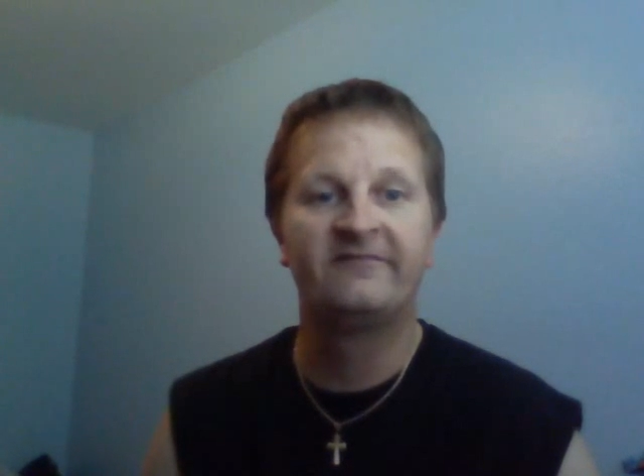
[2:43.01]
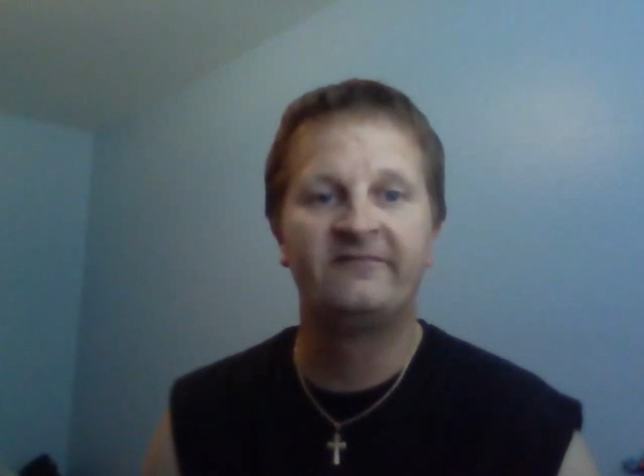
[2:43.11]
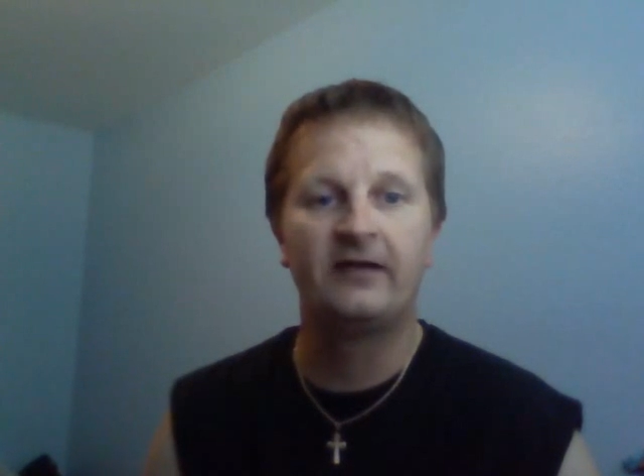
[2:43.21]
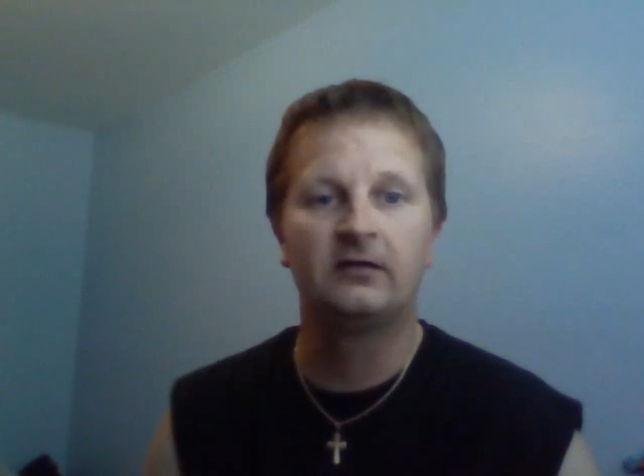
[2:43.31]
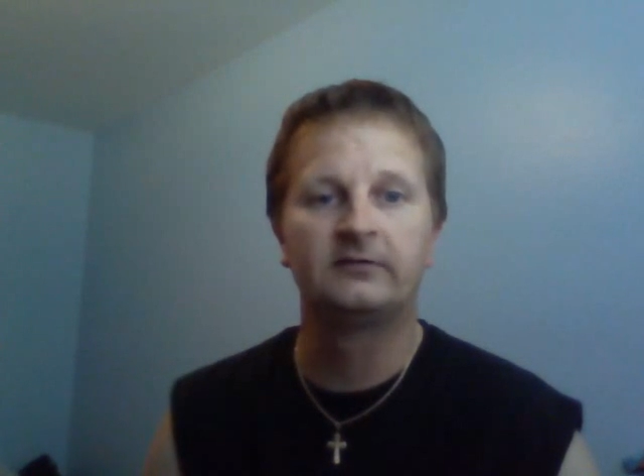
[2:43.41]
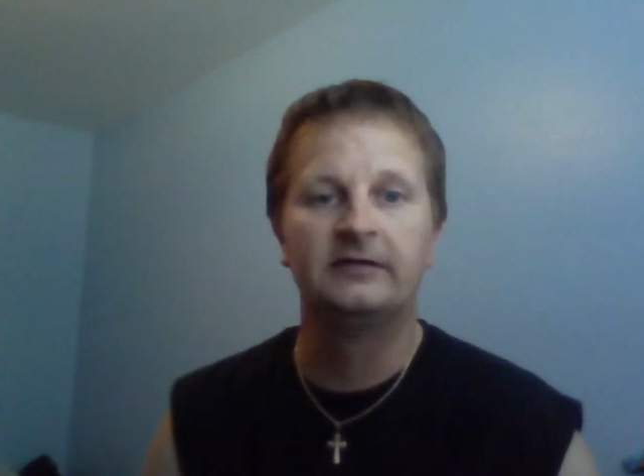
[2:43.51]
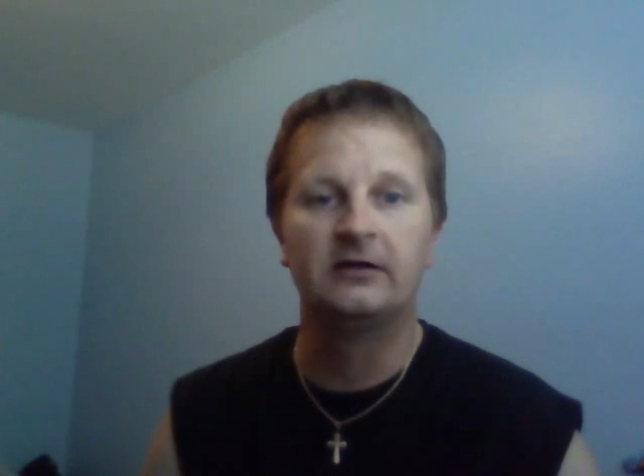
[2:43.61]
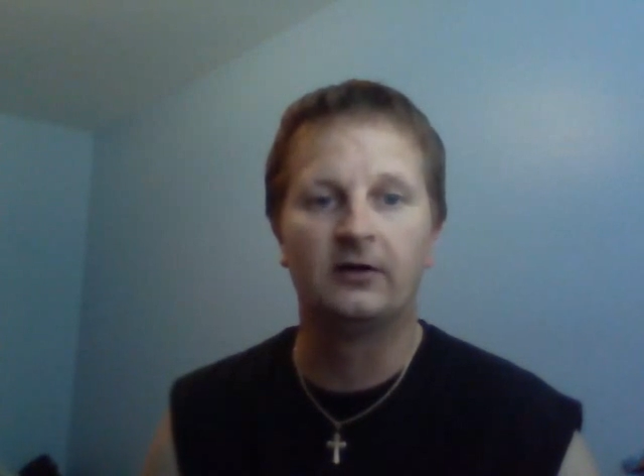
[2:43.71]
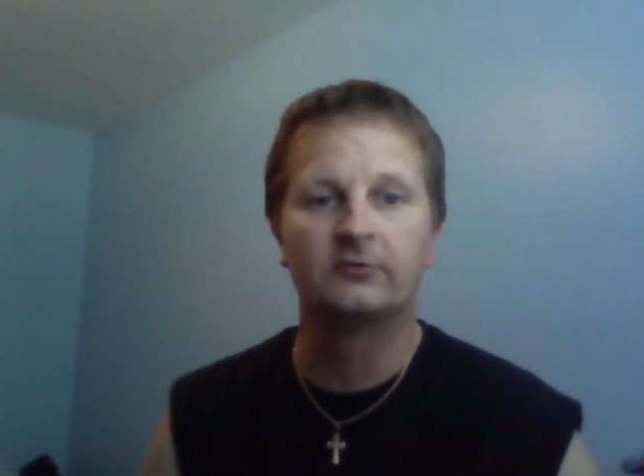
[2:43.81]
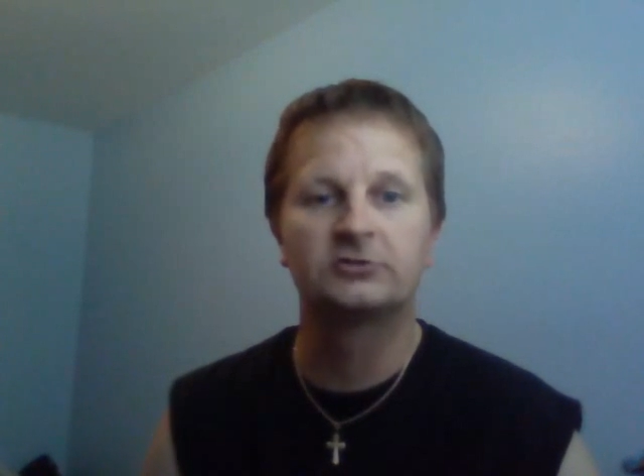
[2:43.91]
failed in
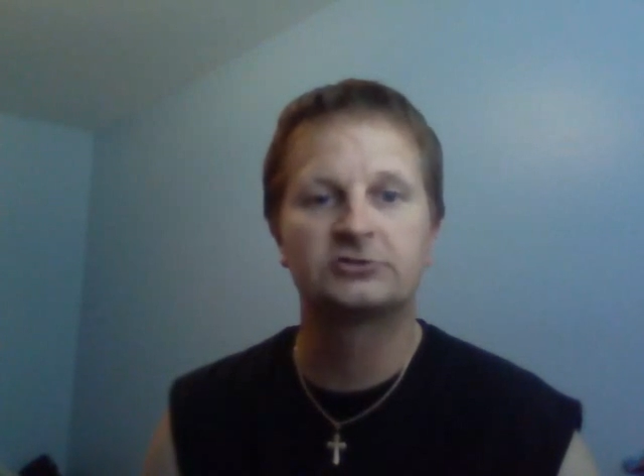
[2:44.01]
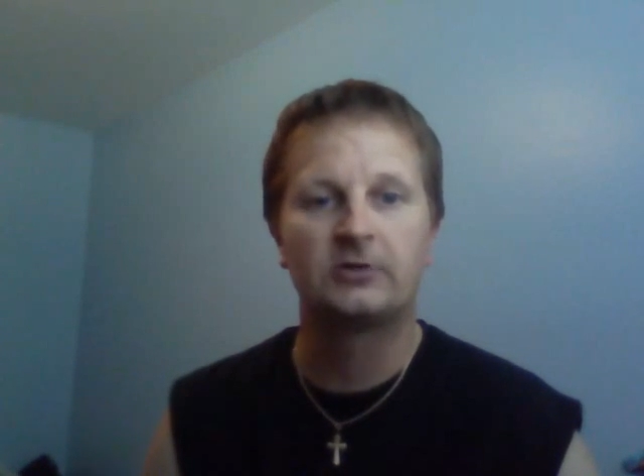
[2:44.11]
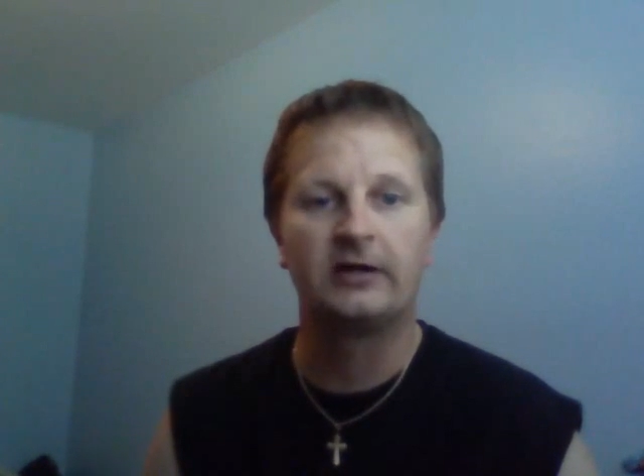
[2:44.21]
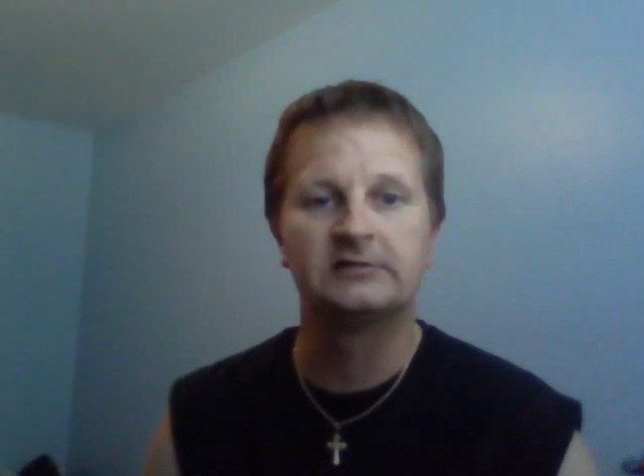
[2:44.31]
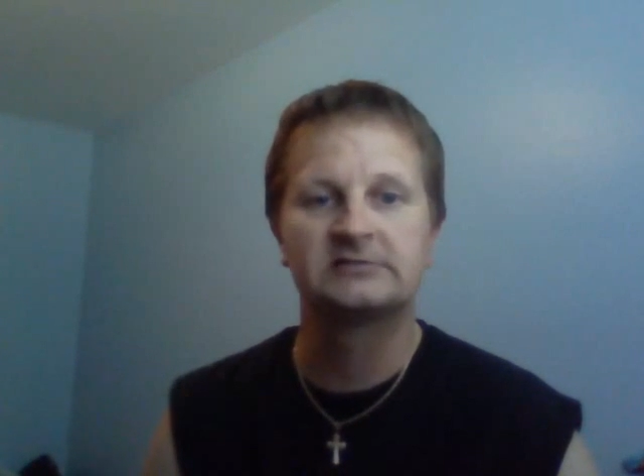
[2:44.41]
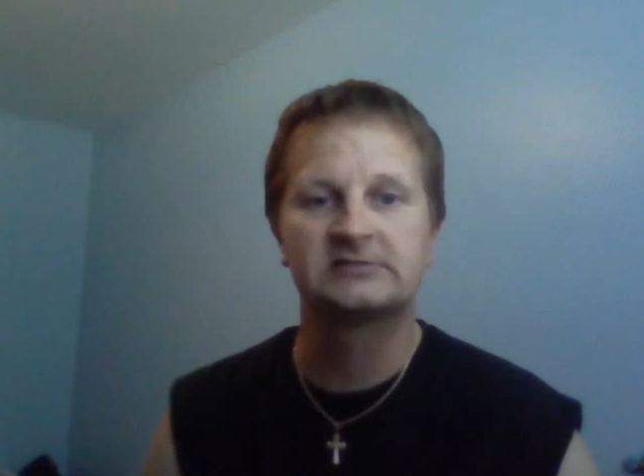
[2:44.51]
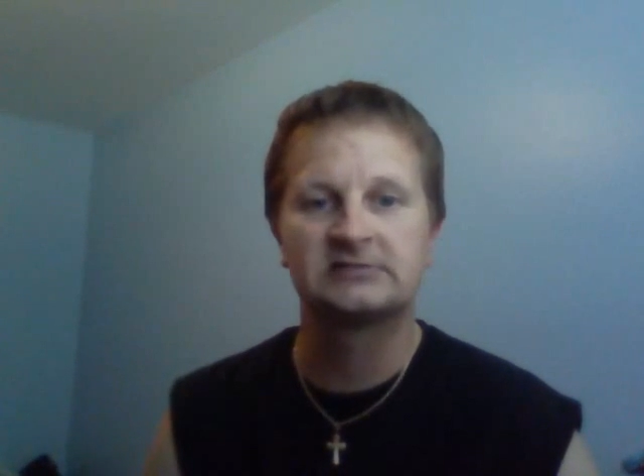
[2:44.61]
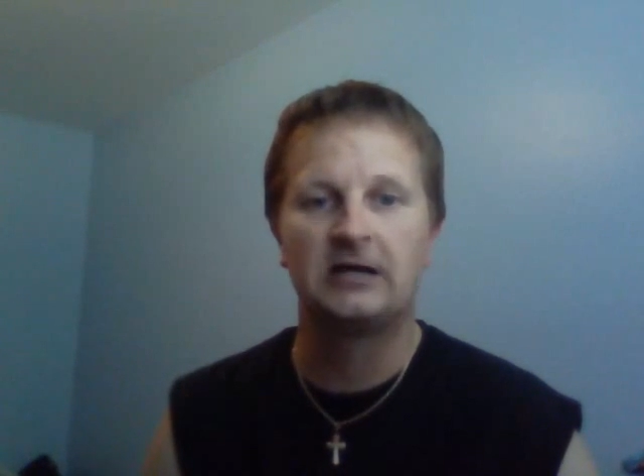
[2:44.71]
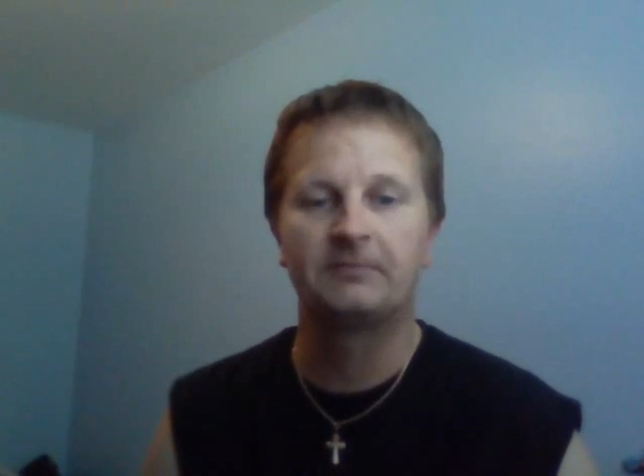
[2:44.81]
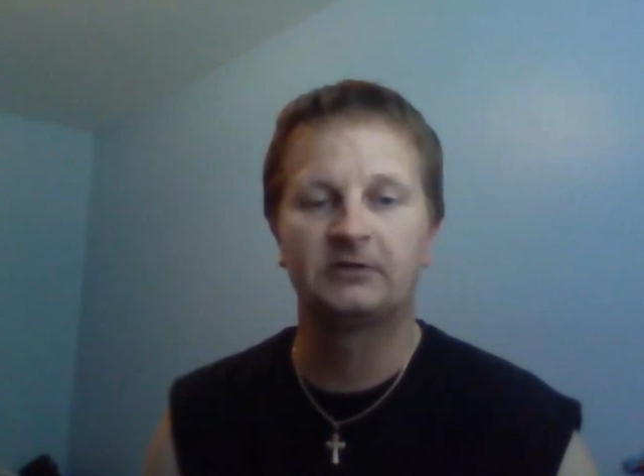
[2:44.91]
other tries to
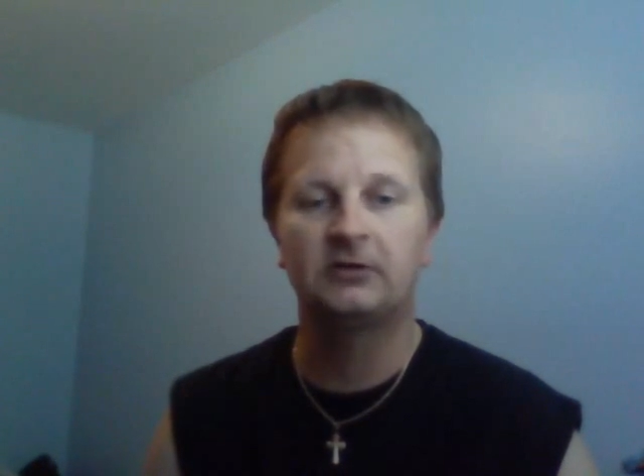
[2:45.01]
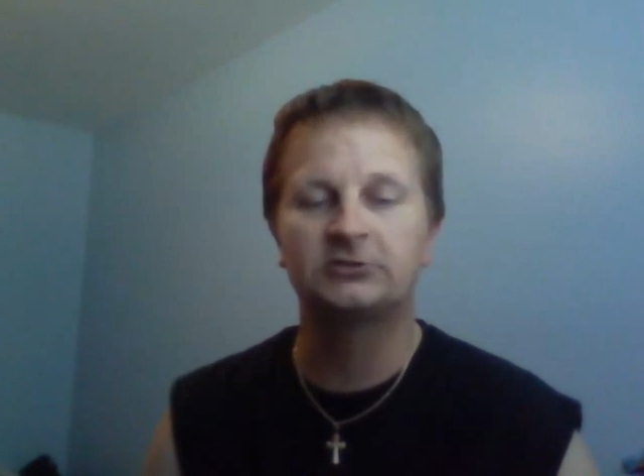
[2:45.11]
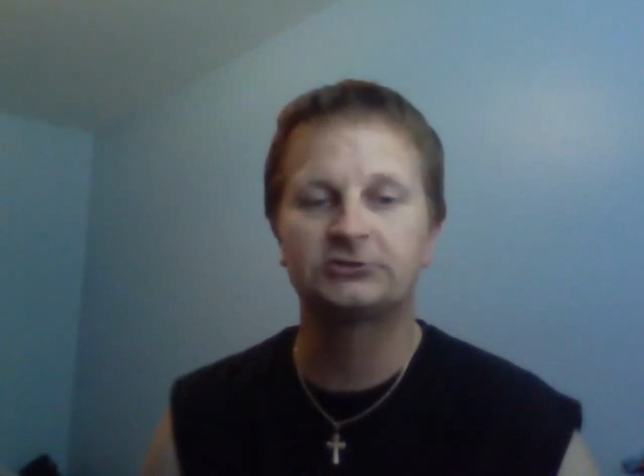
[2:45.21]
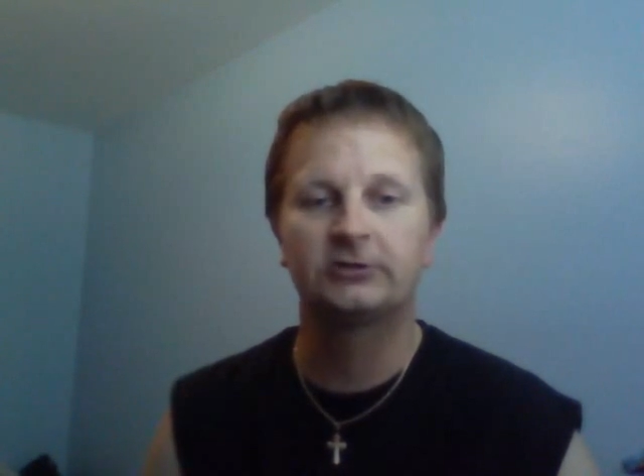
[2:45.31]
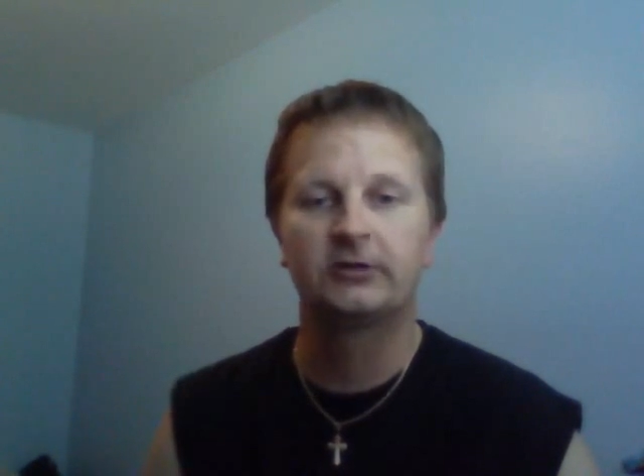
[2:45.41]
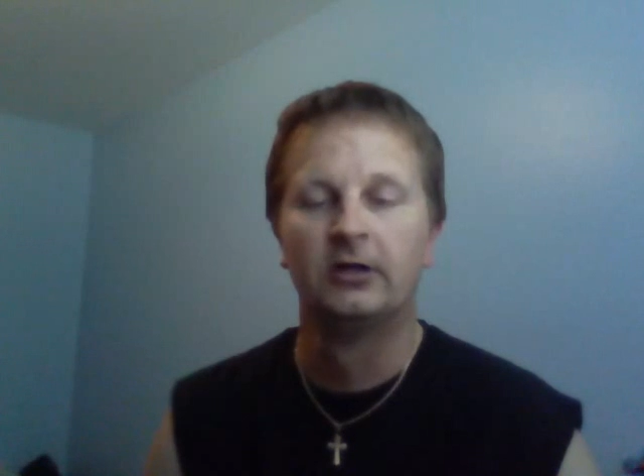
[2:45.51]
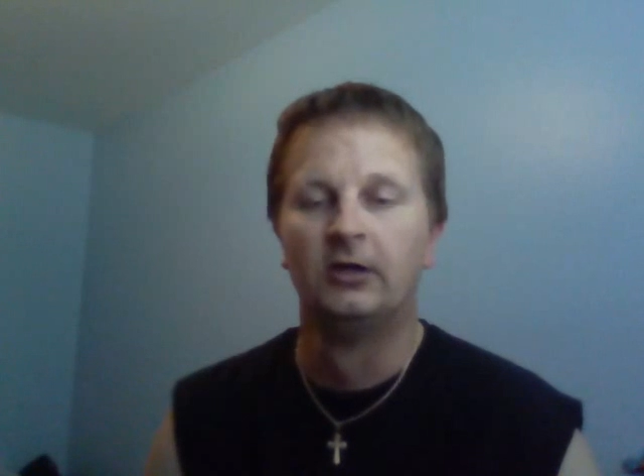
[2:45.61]
stop the gusher.